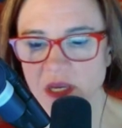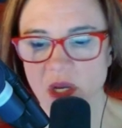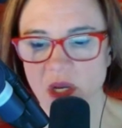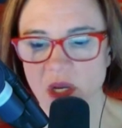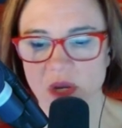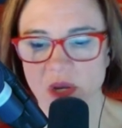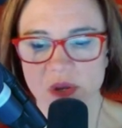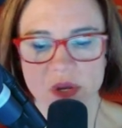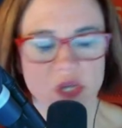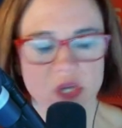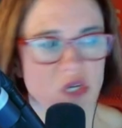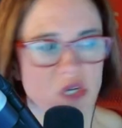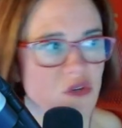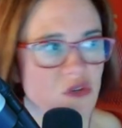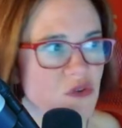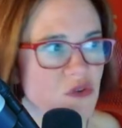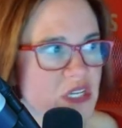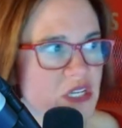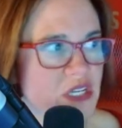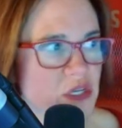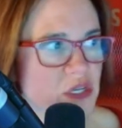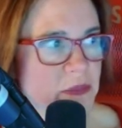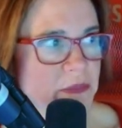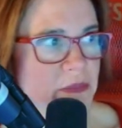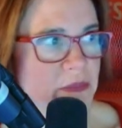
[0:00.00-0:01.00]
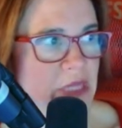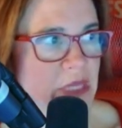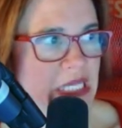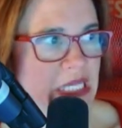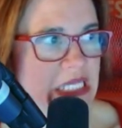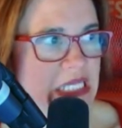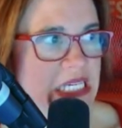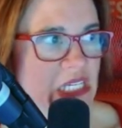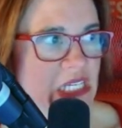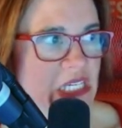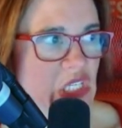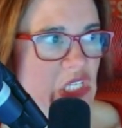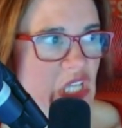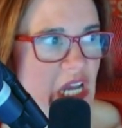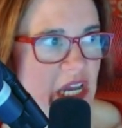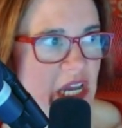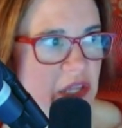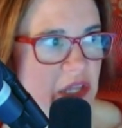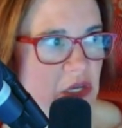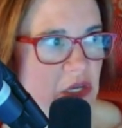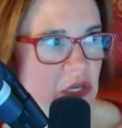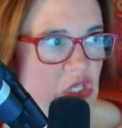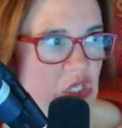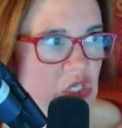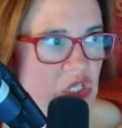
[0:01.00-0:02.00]
$100 million
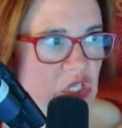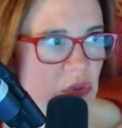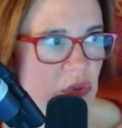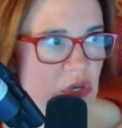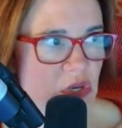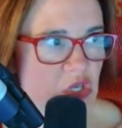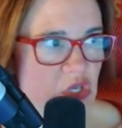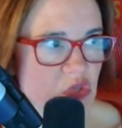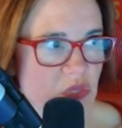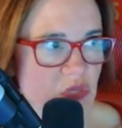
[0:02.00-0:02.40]
in gross